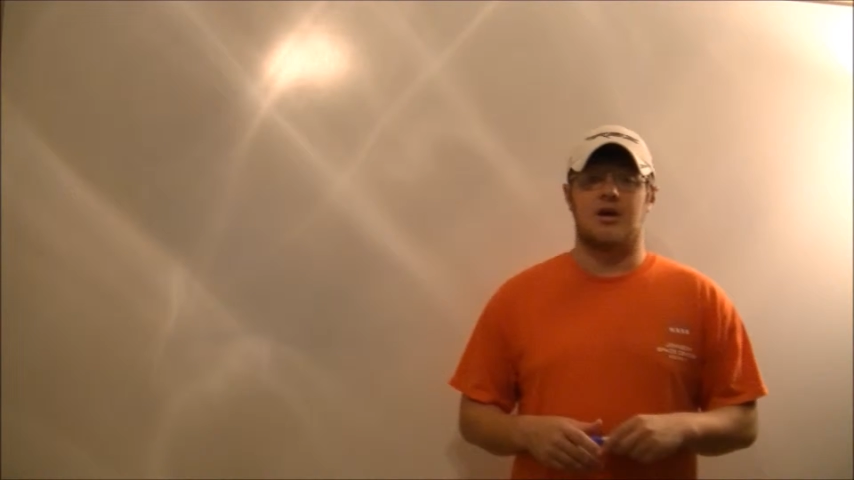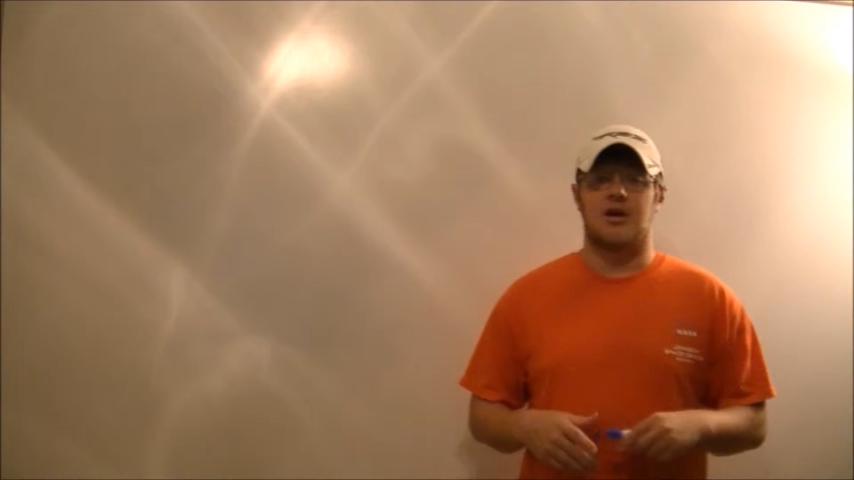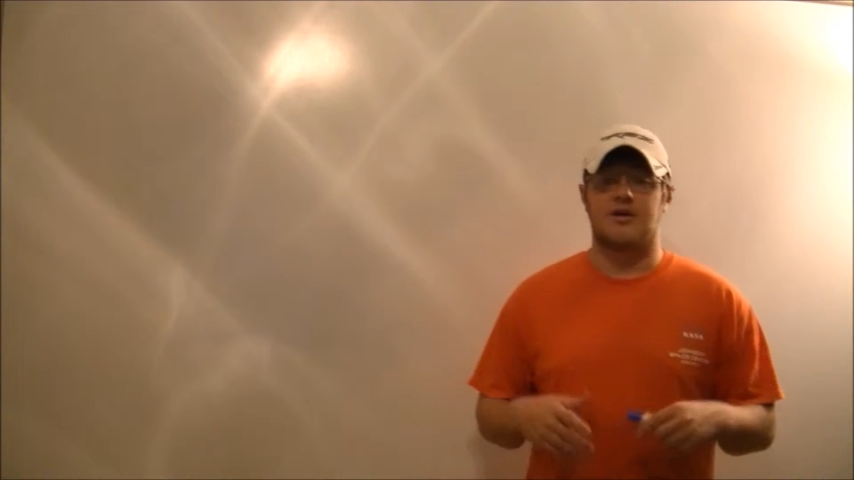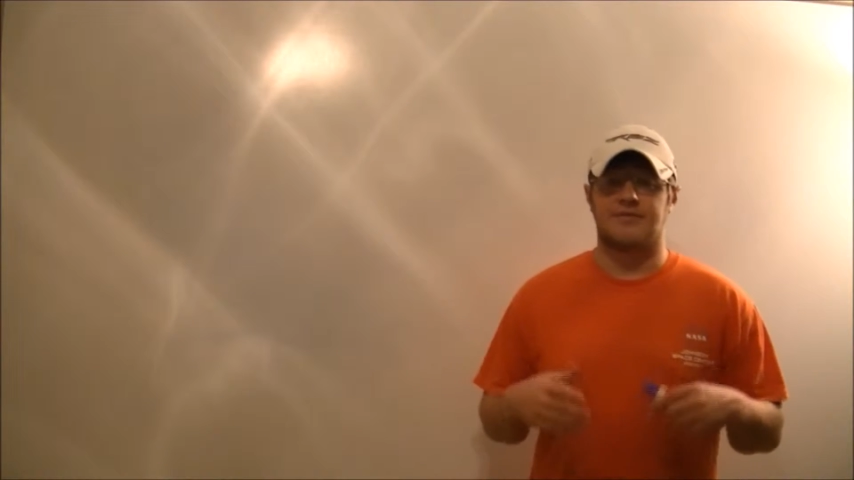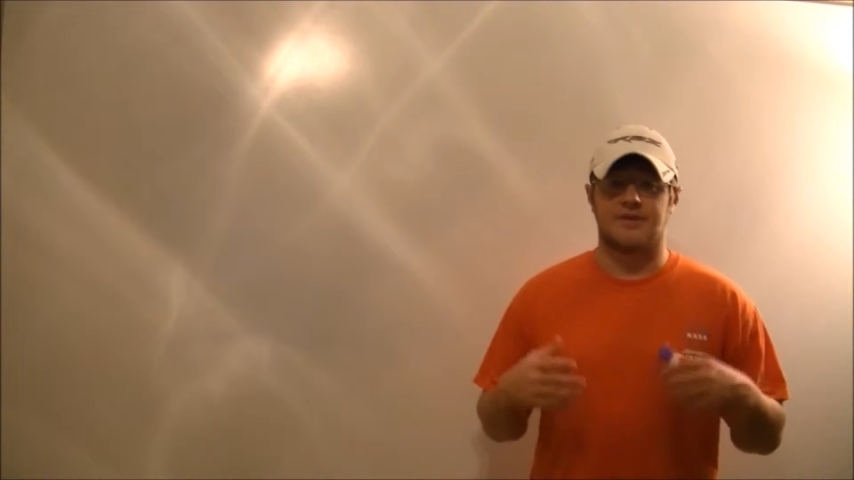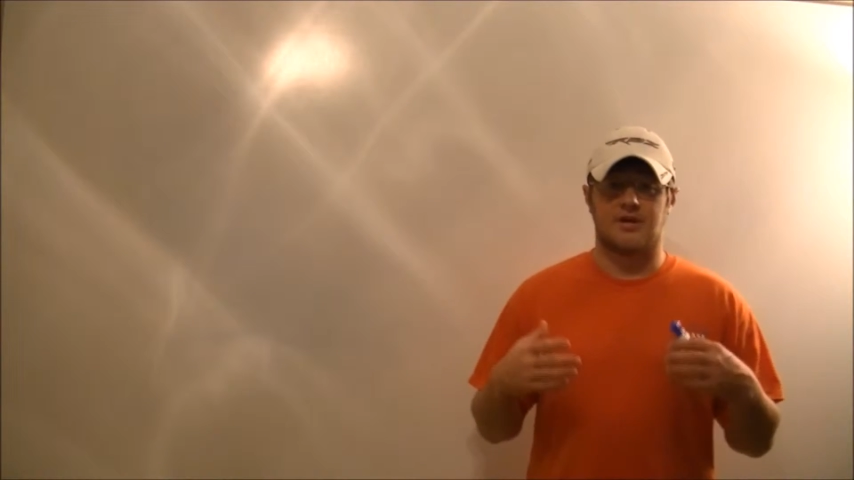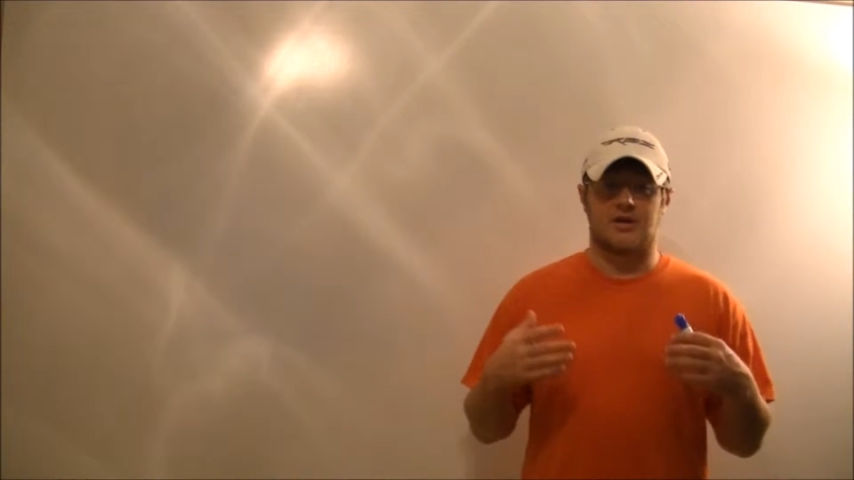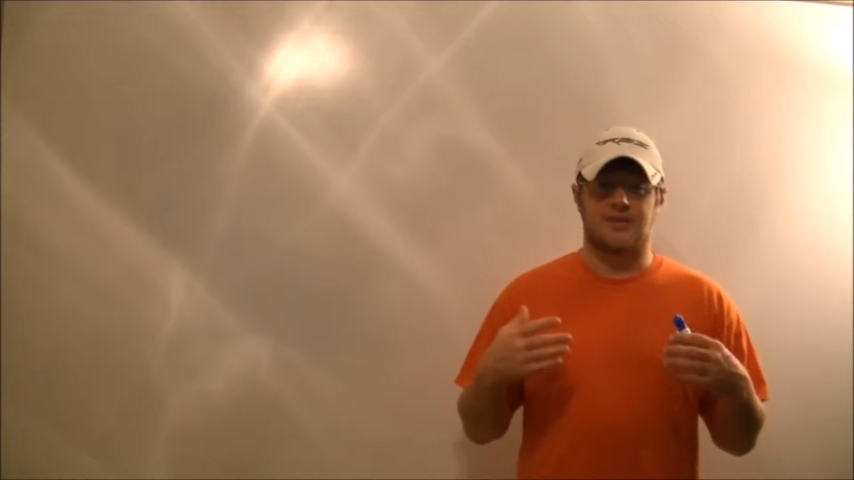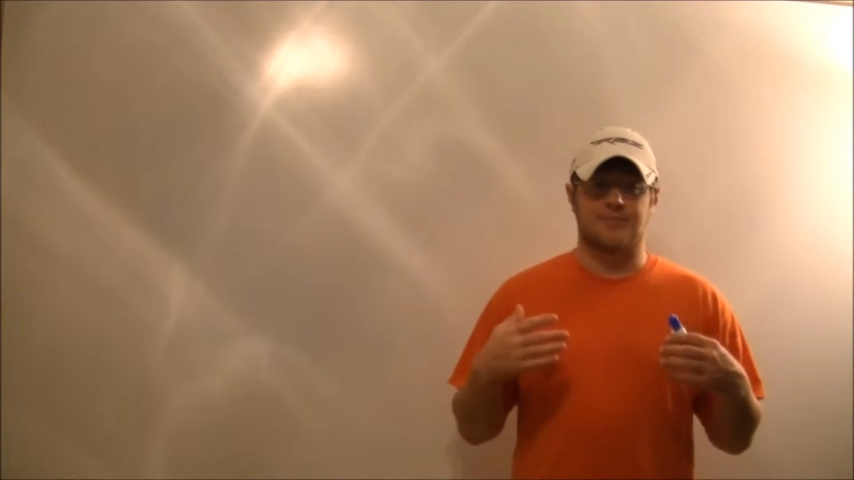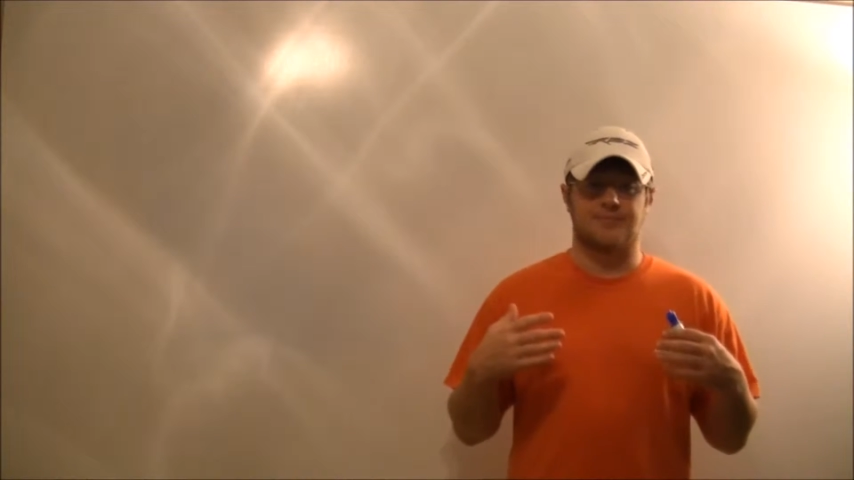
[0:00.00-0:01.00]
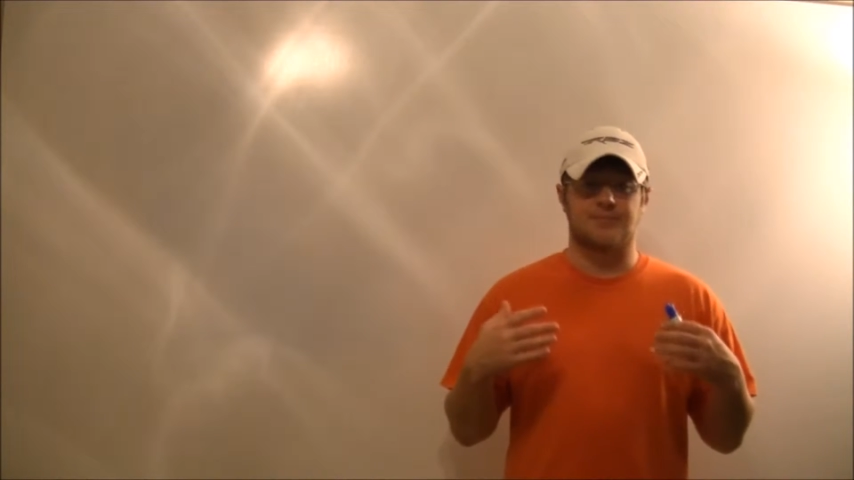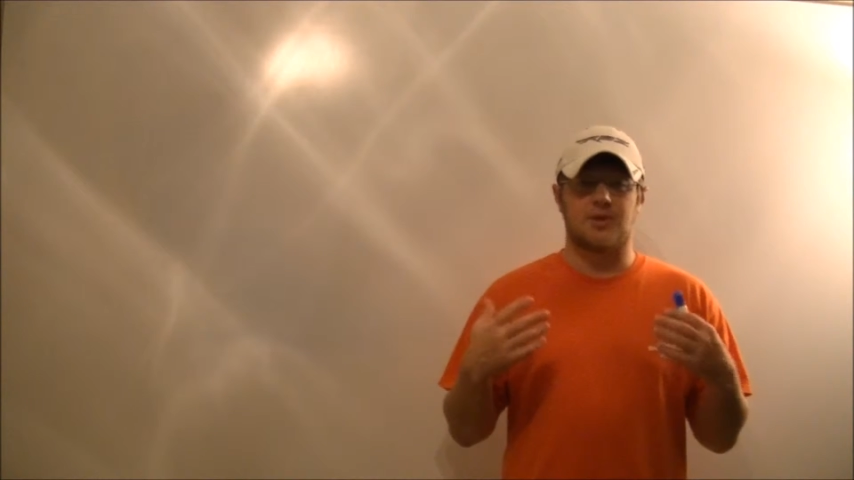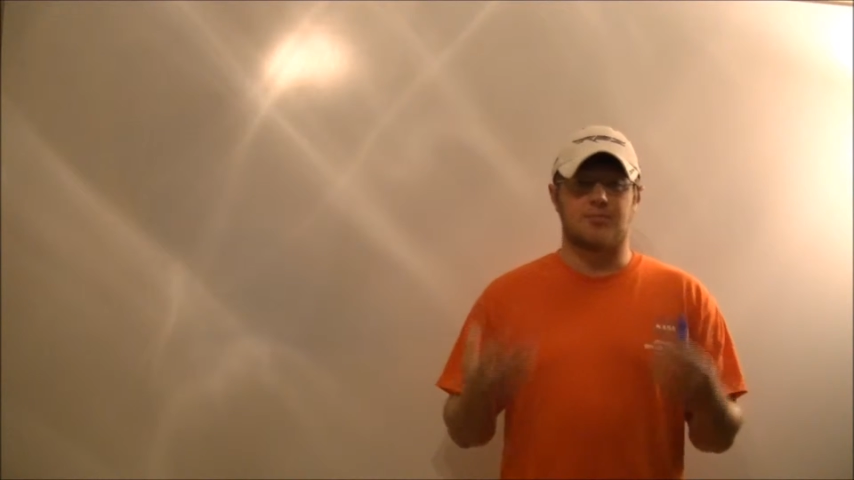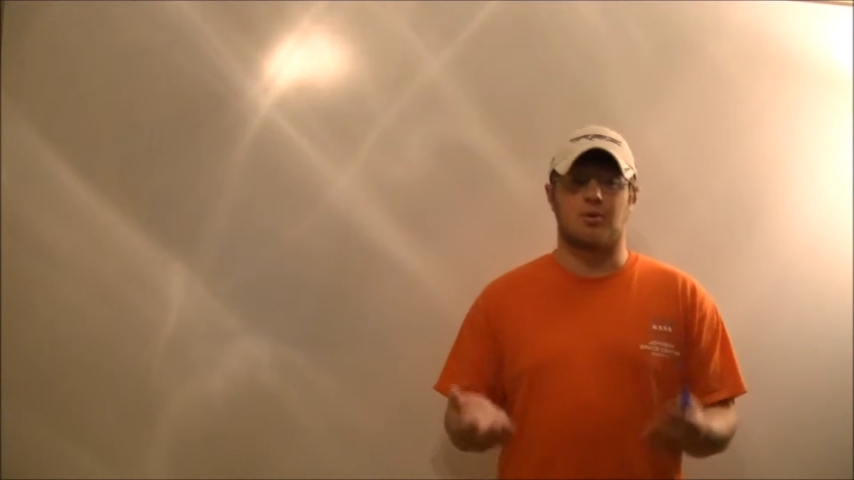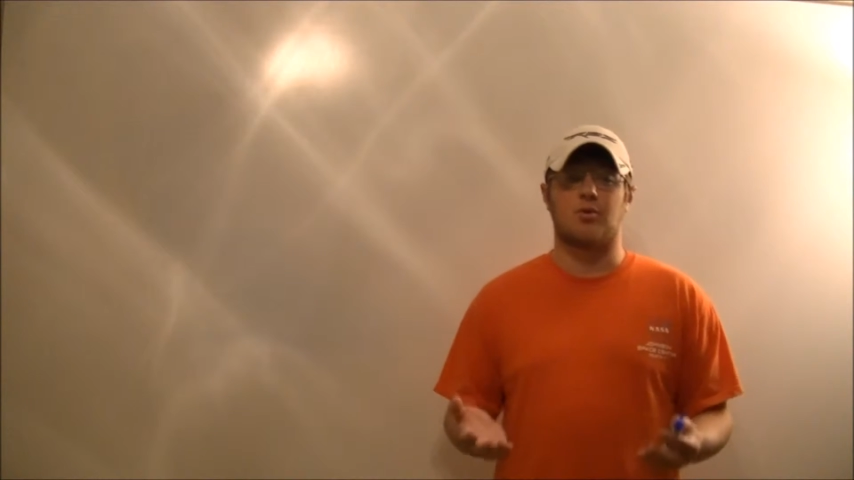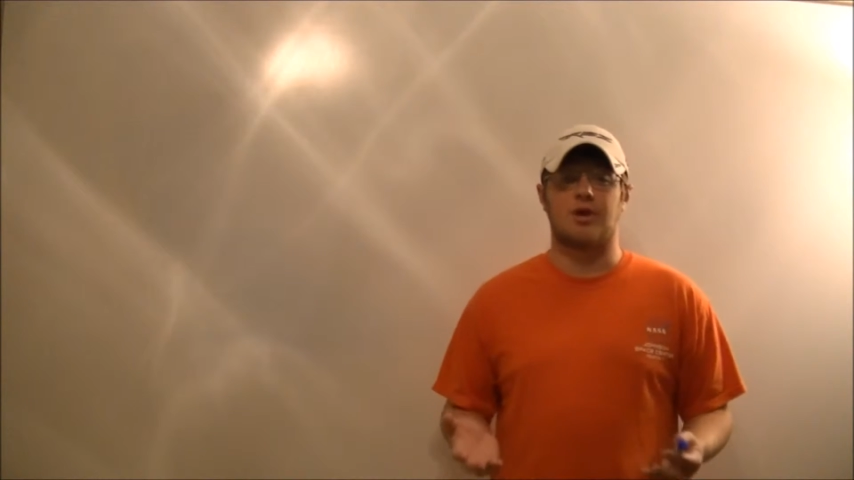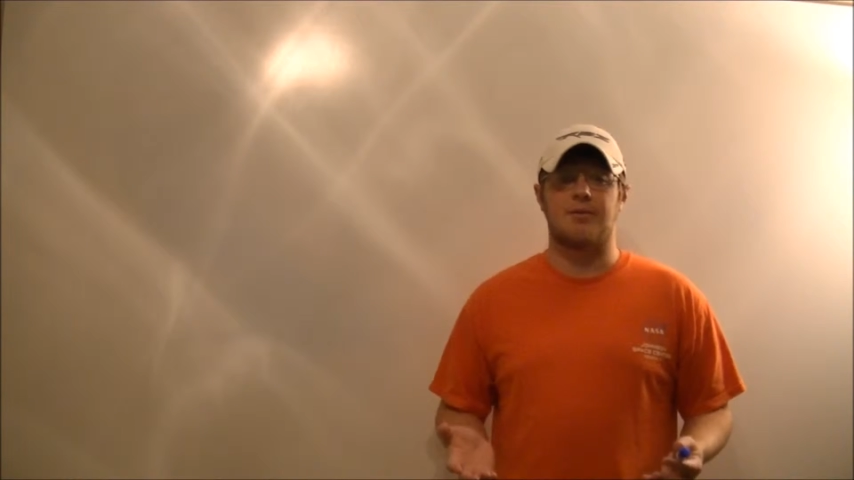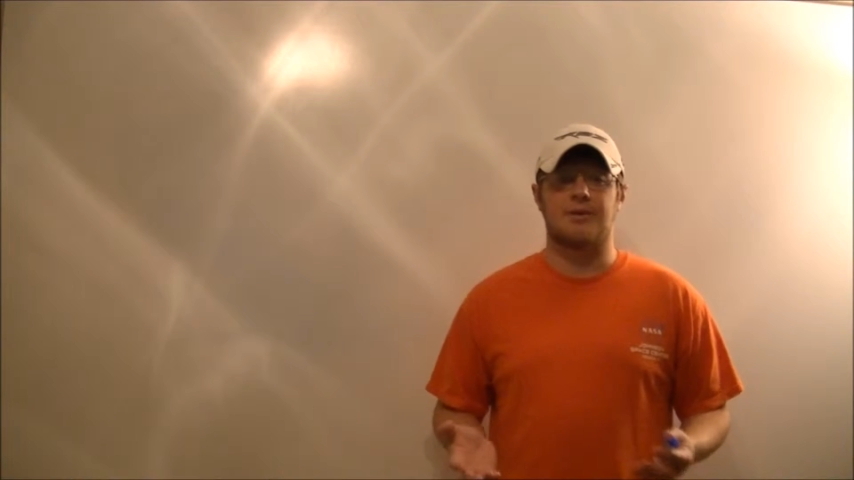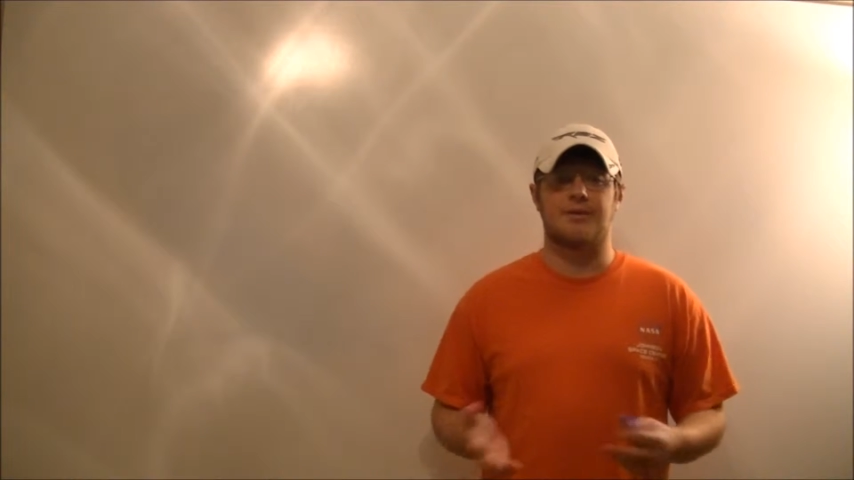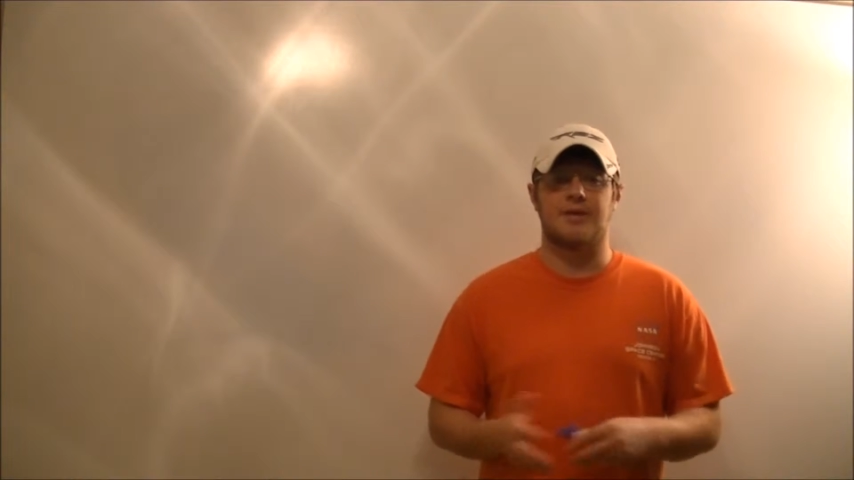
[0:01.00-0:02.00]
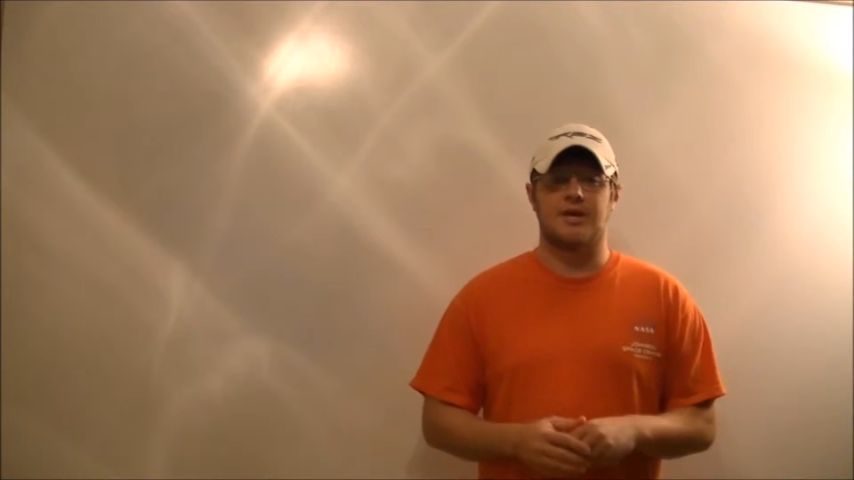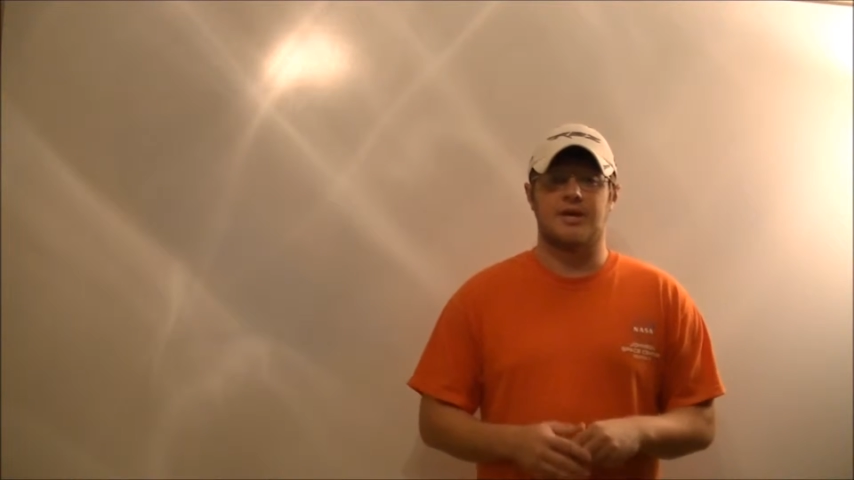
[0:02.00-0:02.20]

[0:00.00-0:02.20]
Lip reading: of programming.